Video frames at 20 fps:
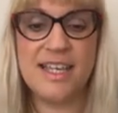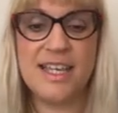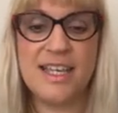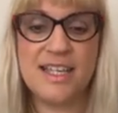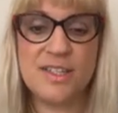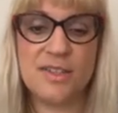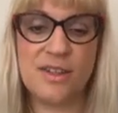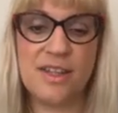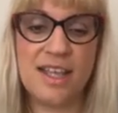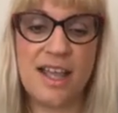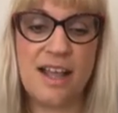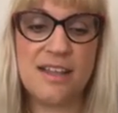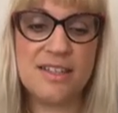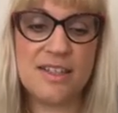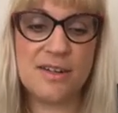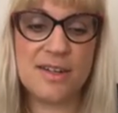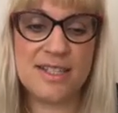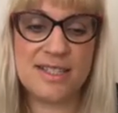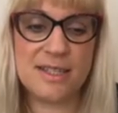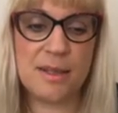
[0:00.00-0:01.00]
So the answer
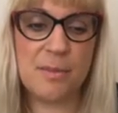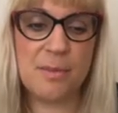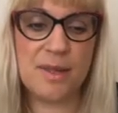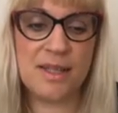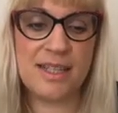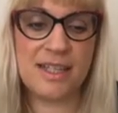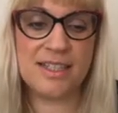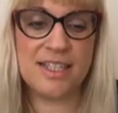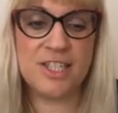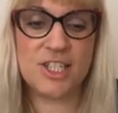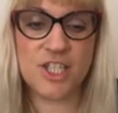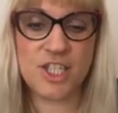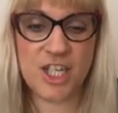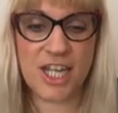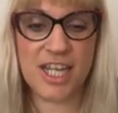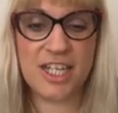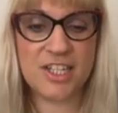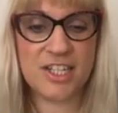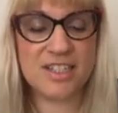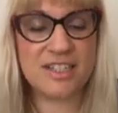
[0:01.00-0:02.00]
is simply that it
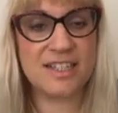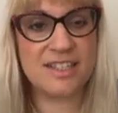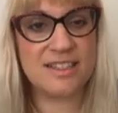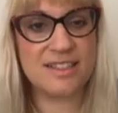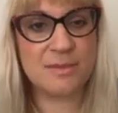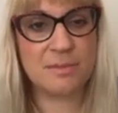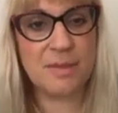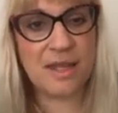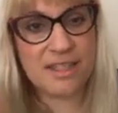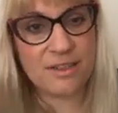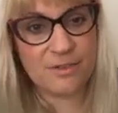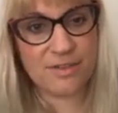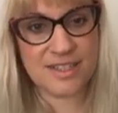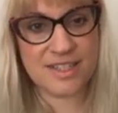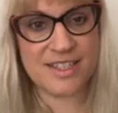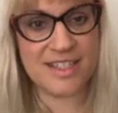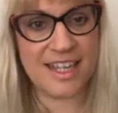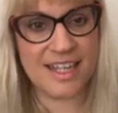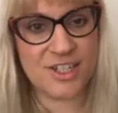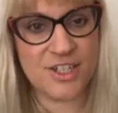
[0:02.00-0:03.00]
changes its
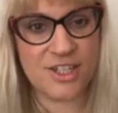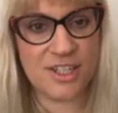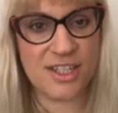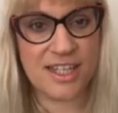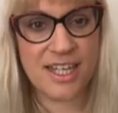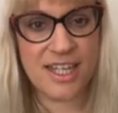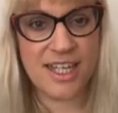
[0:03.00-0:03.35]
manifestation.